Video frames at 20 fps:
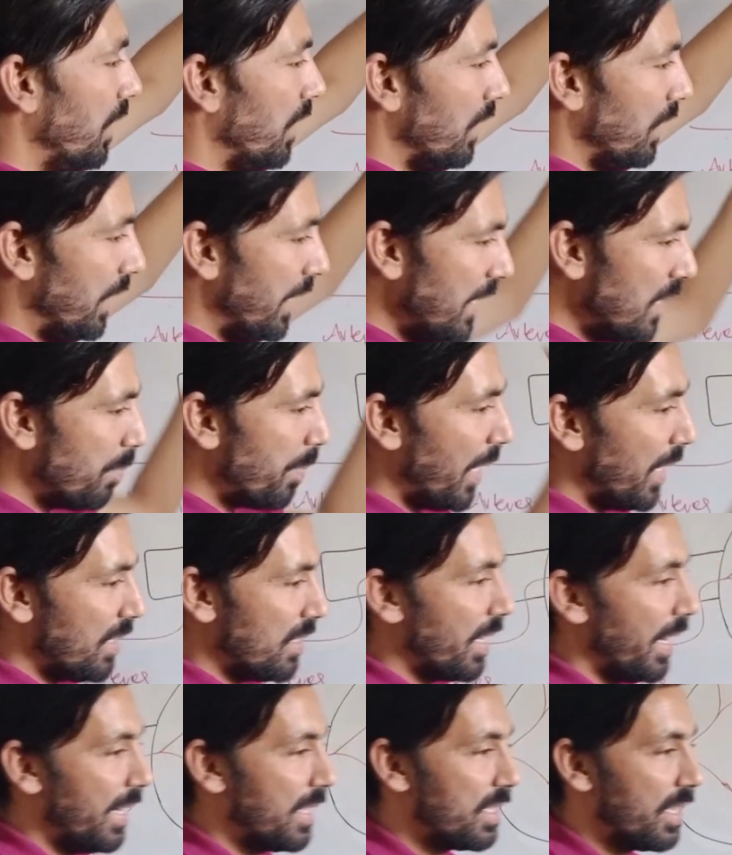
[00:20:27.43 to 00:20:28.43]
These
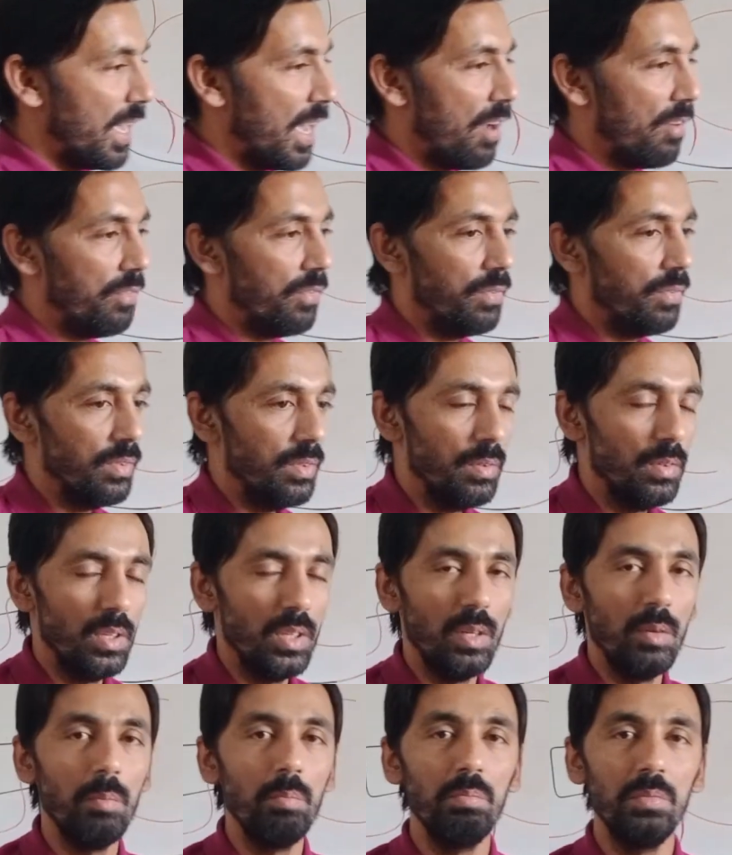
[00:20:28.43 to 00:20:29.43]
pericytes have
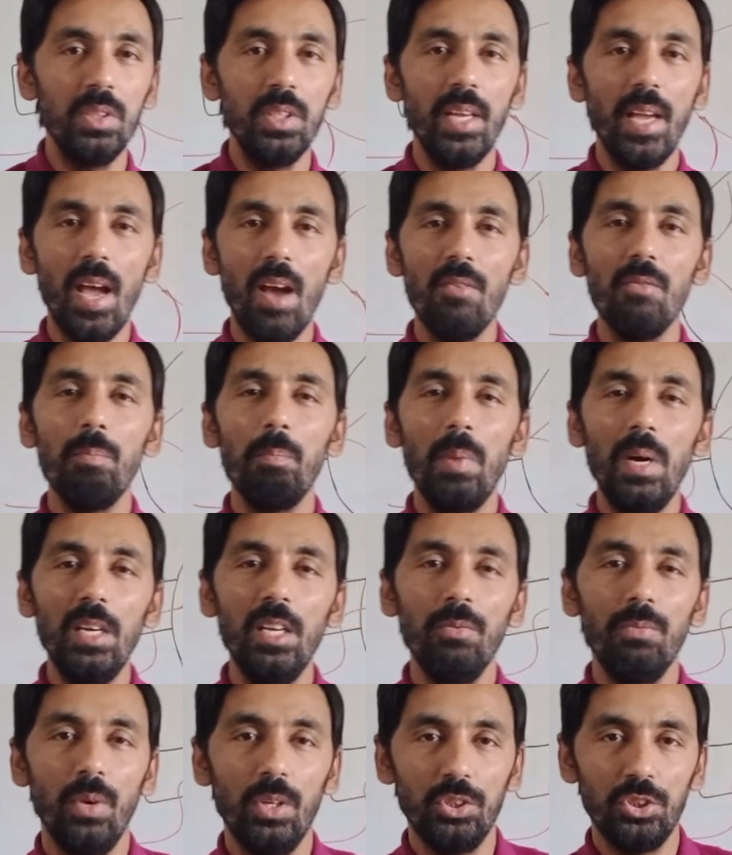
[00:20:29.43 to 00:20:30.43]
they have
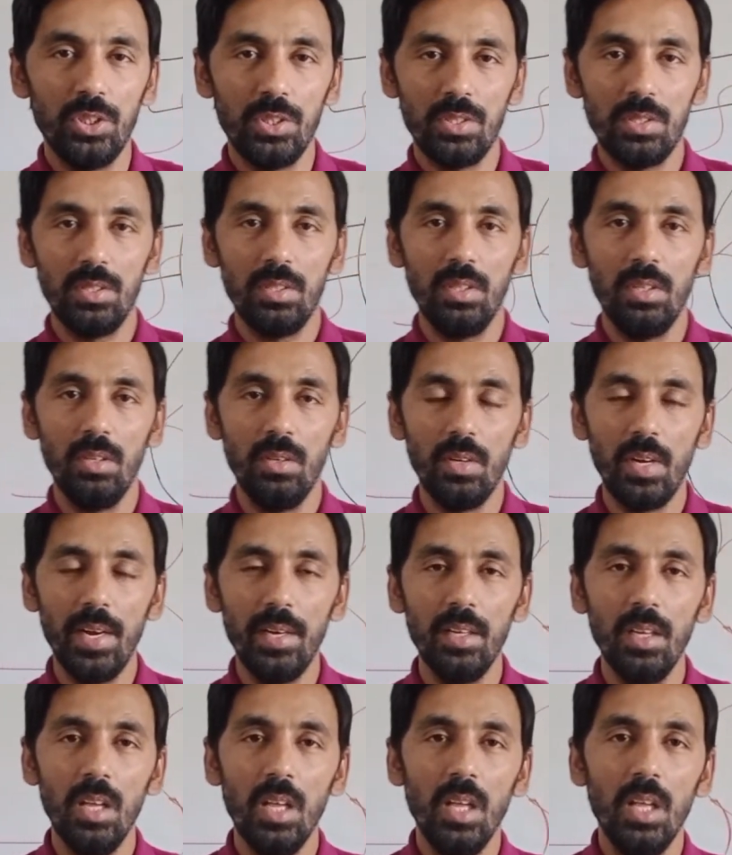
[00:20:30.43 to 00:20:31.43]
multifunctions,
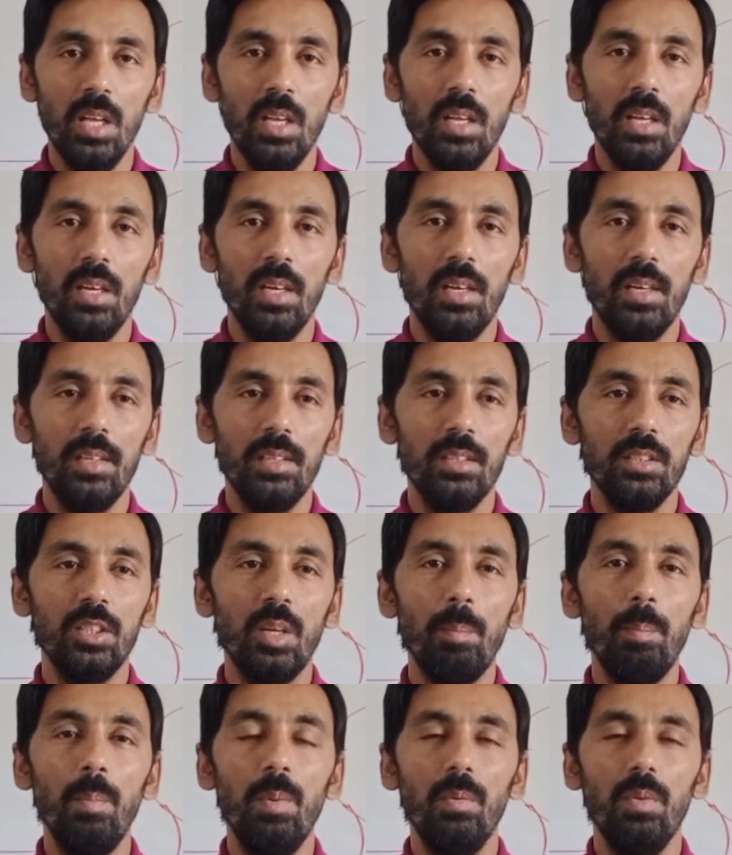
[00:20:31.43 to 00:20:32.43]
right?
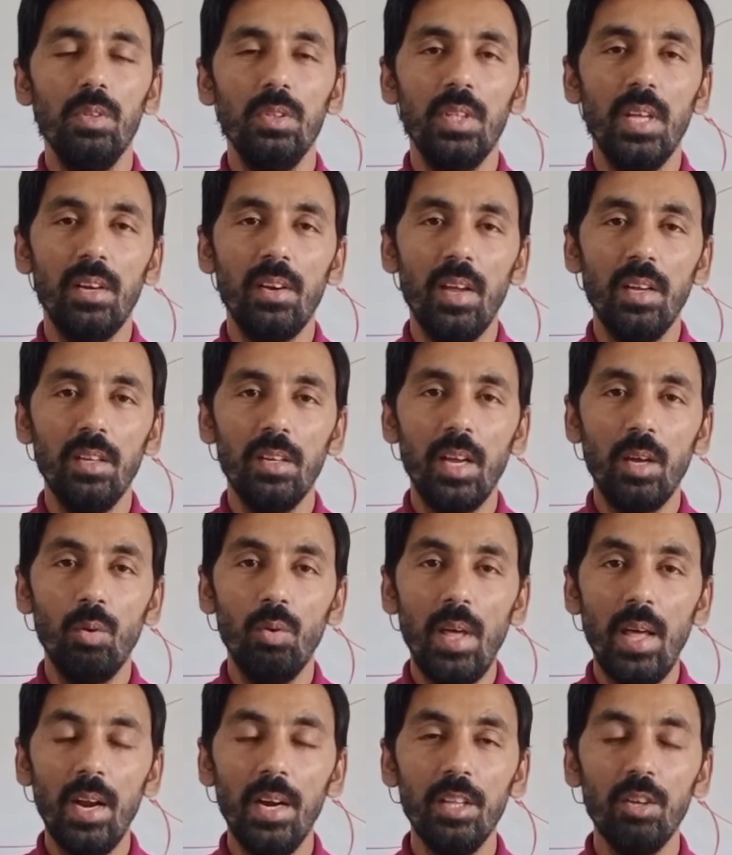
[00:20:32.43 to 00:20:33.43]
The
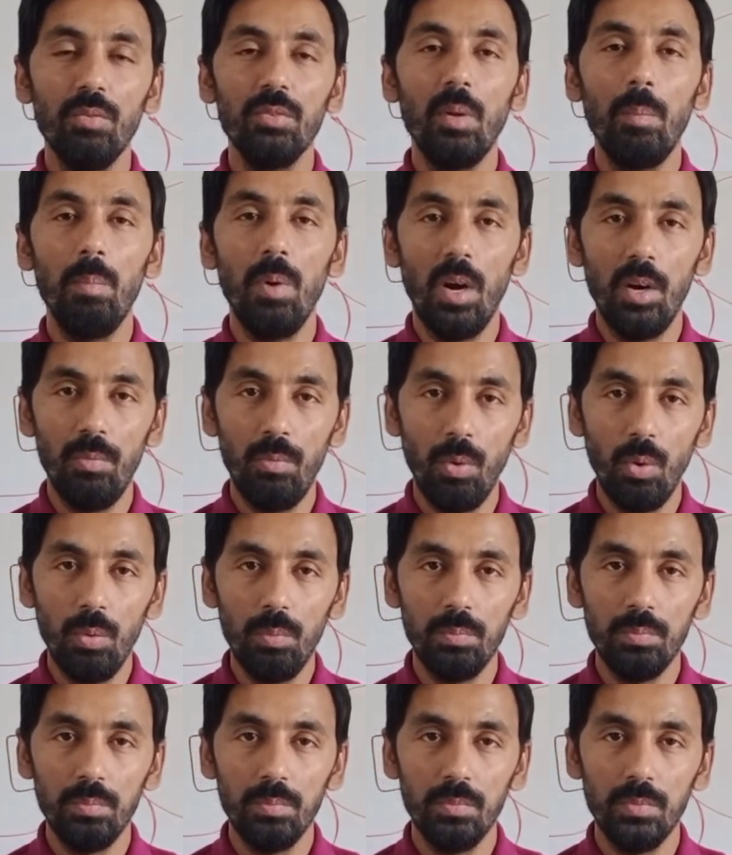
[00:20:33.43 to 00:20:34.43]
regularity of the blood
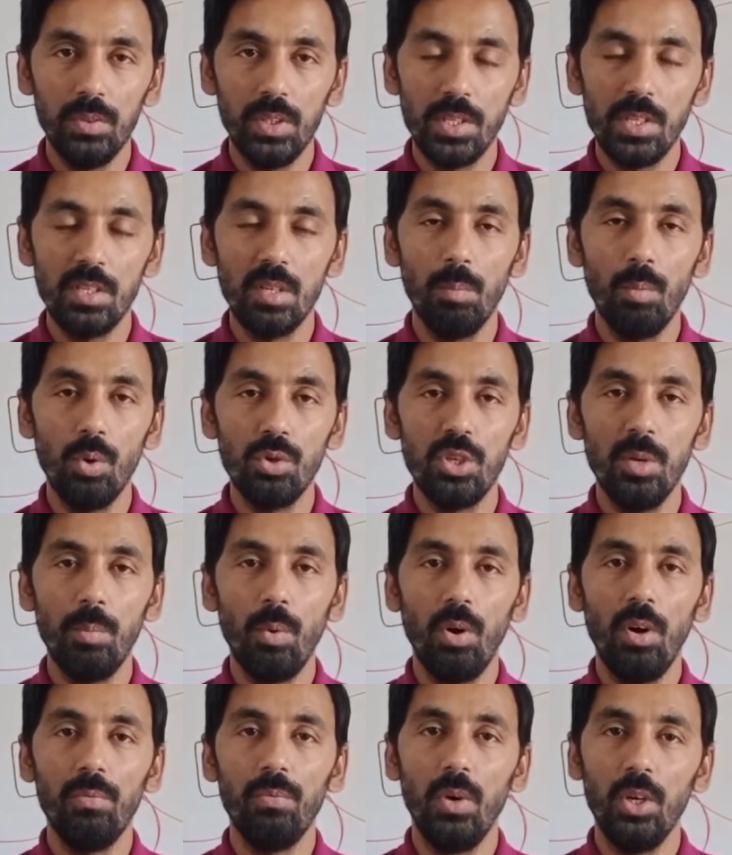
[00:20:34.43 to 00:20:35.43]
flow, this is the most
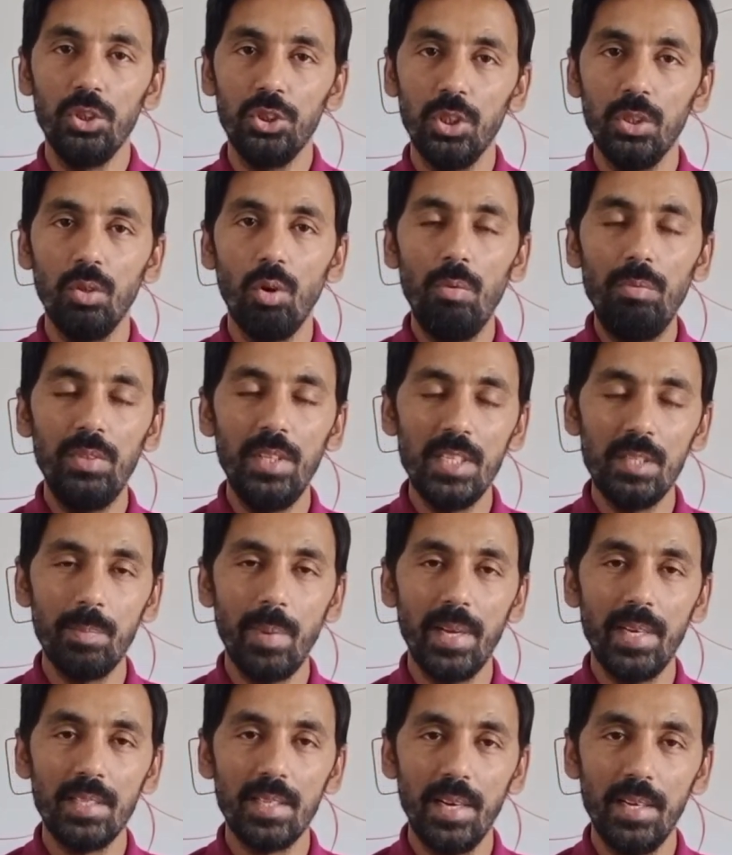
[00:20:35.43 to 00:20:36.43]
important function of these
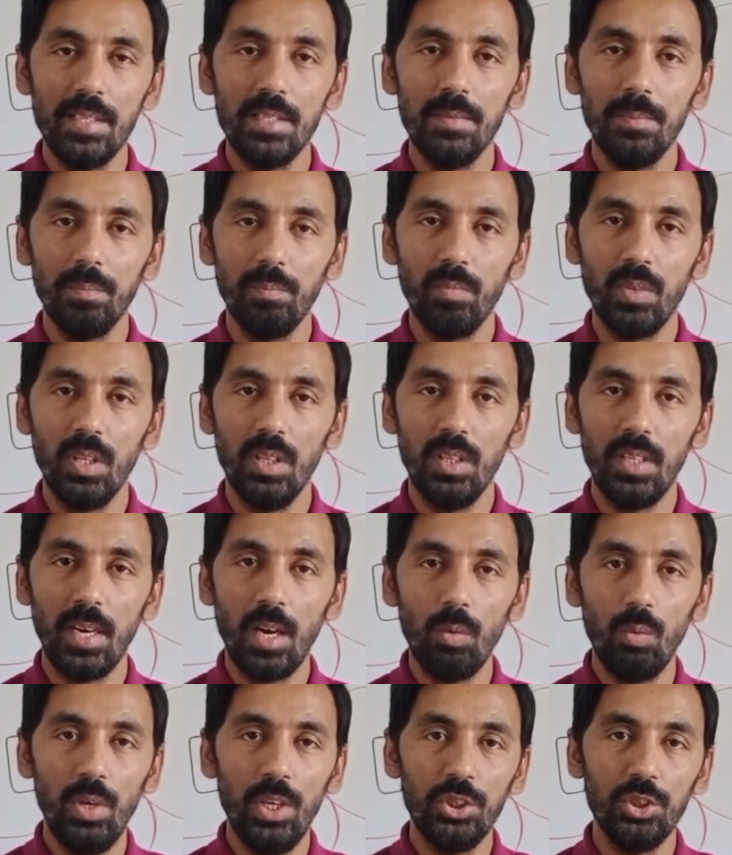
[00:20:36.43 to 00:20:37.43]
pericytes, the
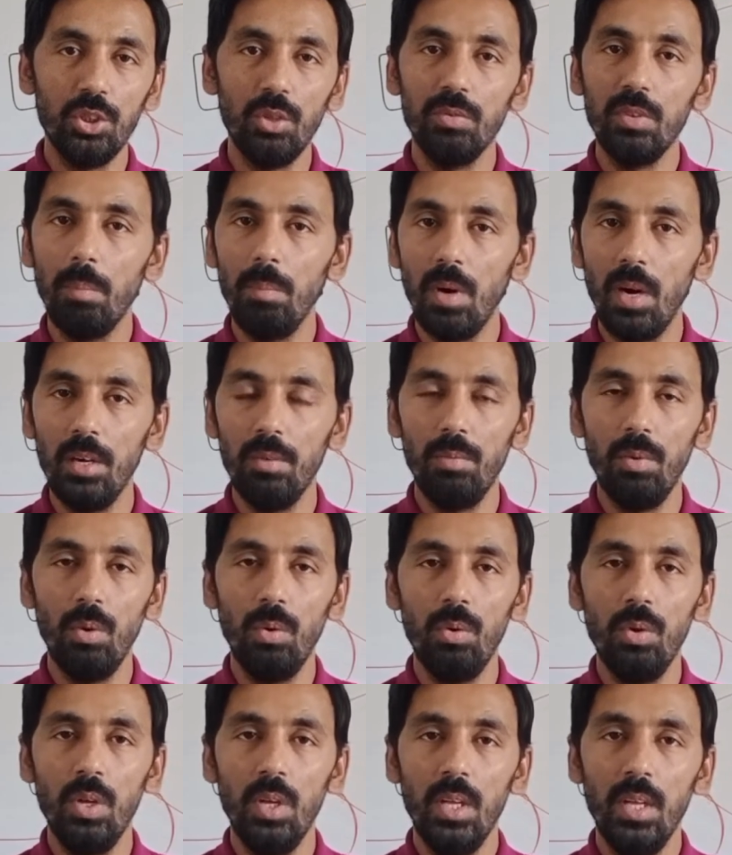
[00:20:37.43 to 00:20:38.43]
regulation of the blood
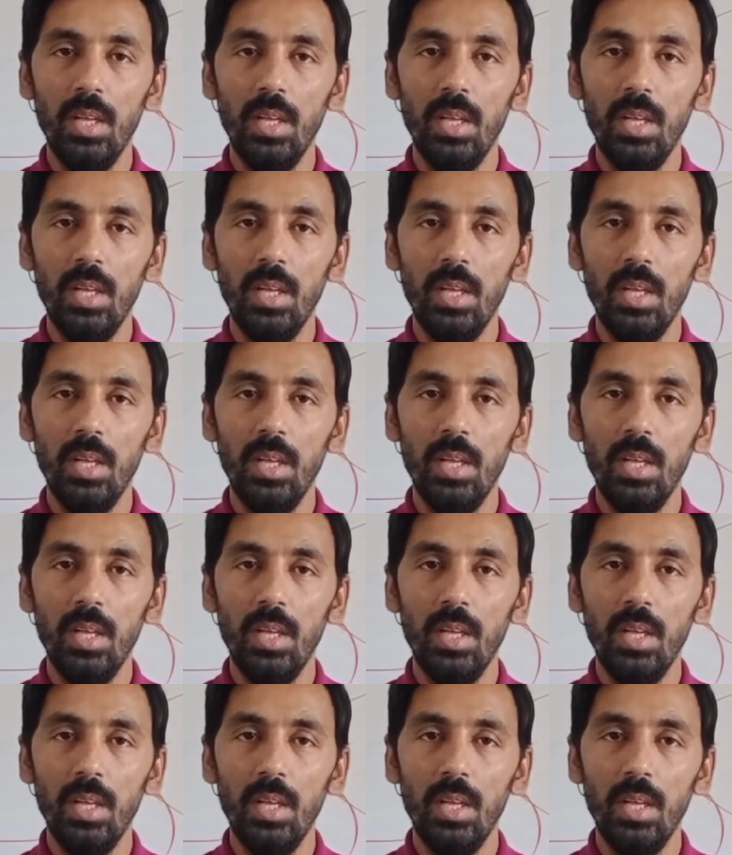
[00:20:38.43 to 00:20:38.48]
flow.